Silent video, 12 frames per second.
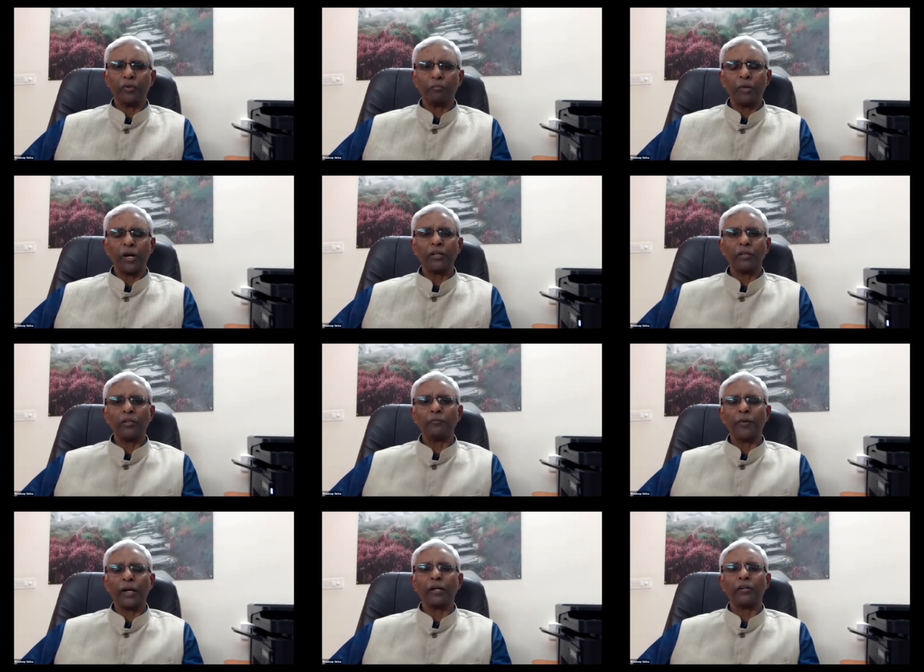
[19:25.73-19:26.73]
medical
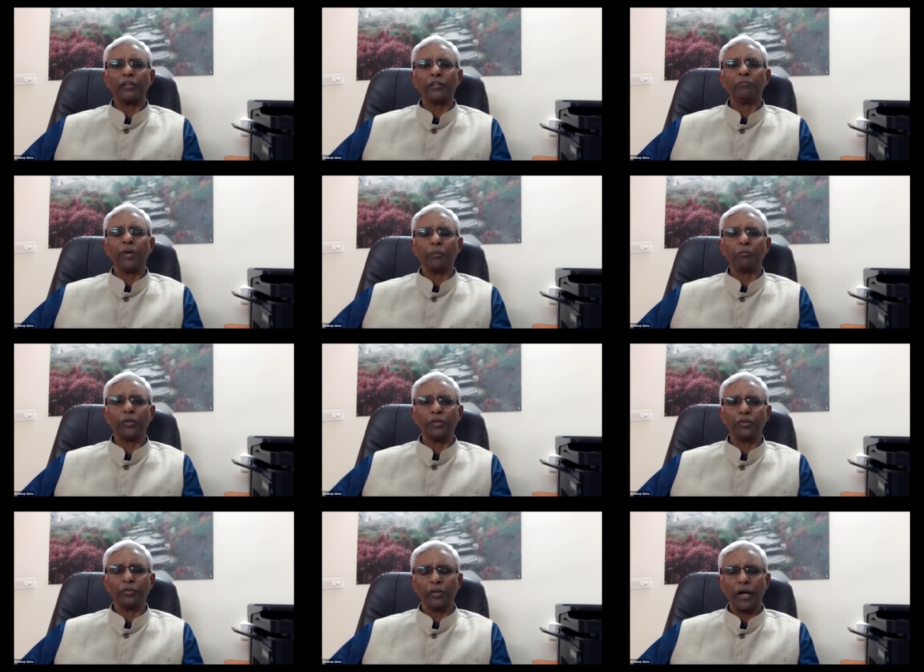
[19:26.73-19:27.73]
faculty
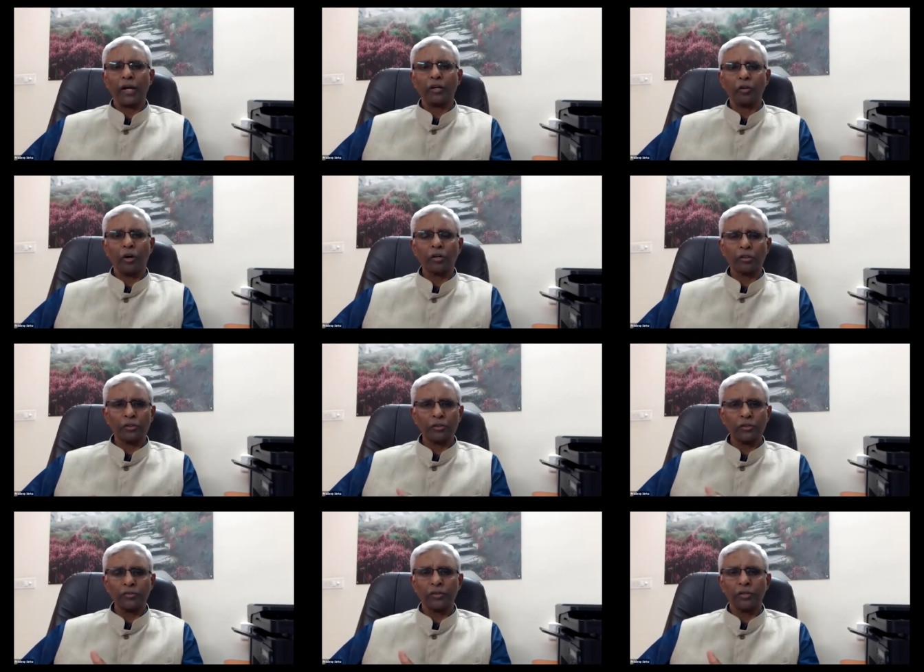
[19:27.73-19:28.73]
members and
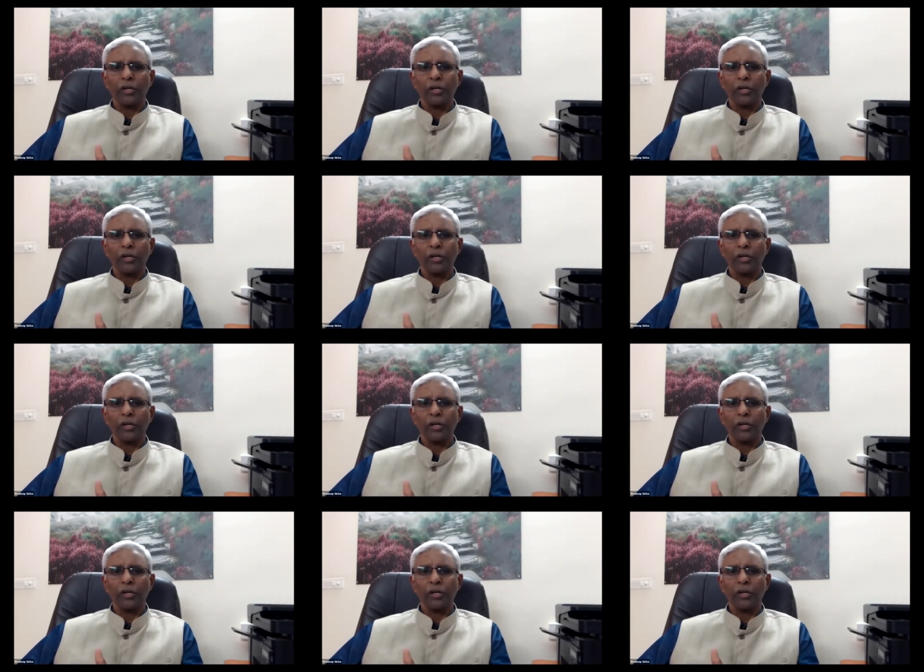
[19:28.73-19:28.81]
doctors